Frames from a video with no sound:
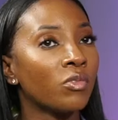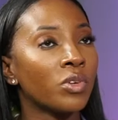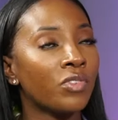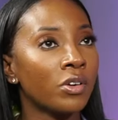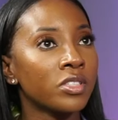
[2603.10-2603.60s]
we
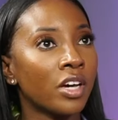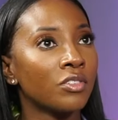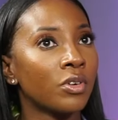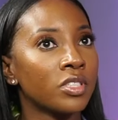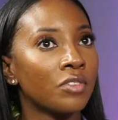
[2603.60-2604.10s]
first got
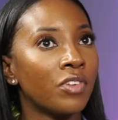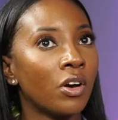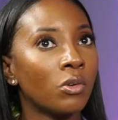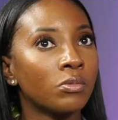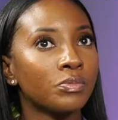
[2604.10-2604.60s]
divorced, I
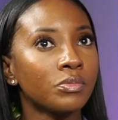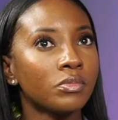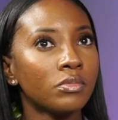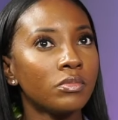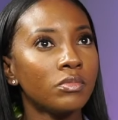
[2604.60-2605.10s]
felt
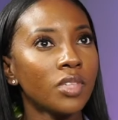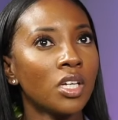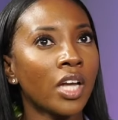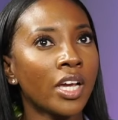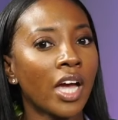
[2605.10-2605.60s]

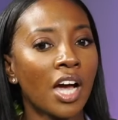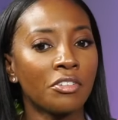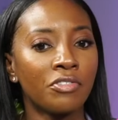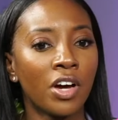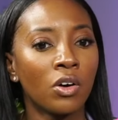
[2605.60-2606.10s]
like I
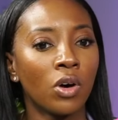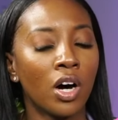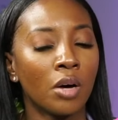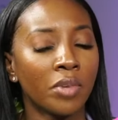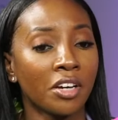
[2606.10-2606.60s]
felt
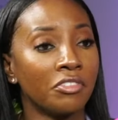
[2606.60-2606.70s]
um, like a